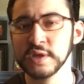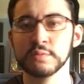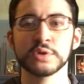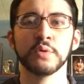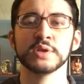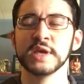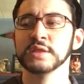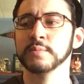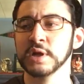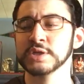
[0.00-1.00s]
and he was going to get
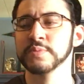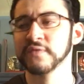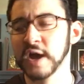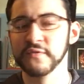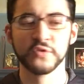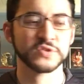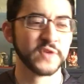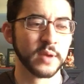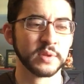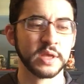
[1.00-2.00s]
the money to provide for his
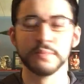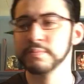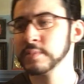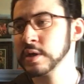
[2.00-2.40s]
family and,